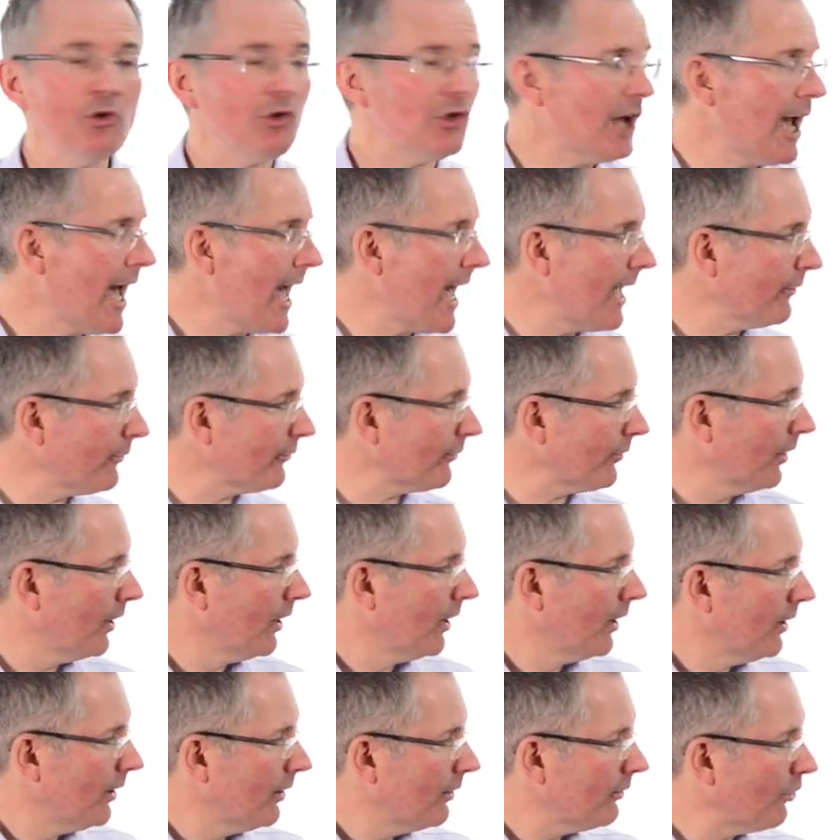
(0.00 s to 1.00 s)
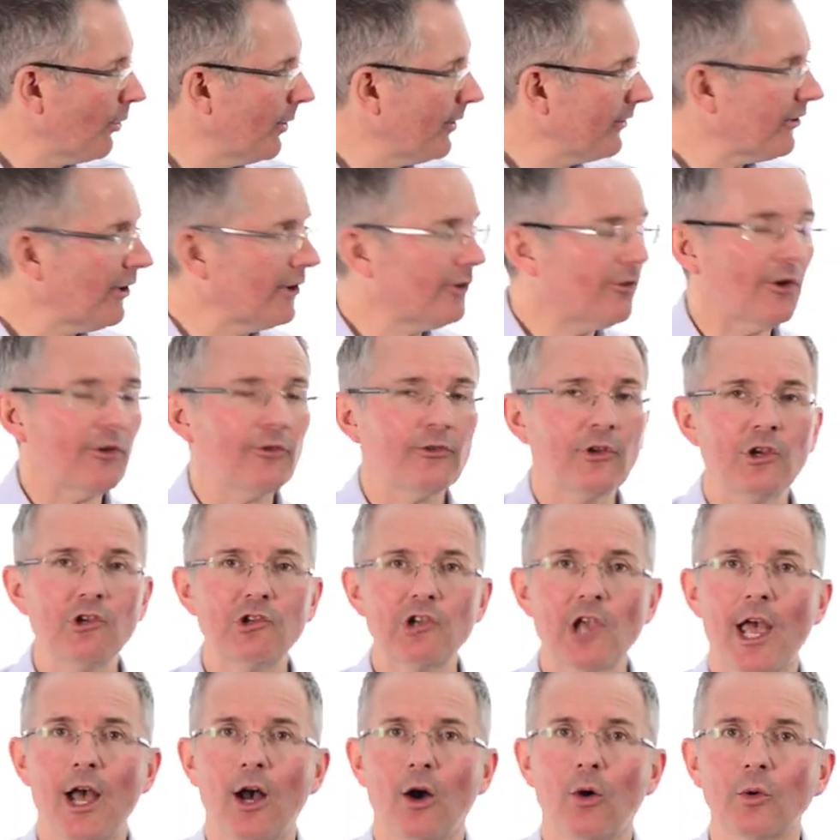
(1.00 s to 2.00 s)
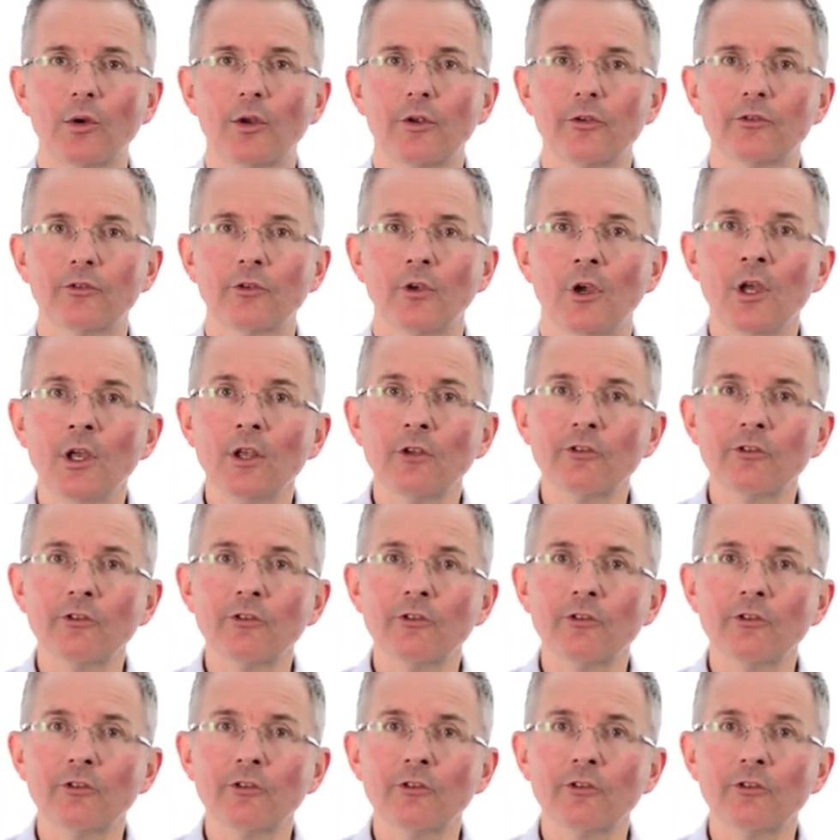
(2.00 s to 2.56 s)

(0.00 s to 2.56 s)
shares to its existing shareholders.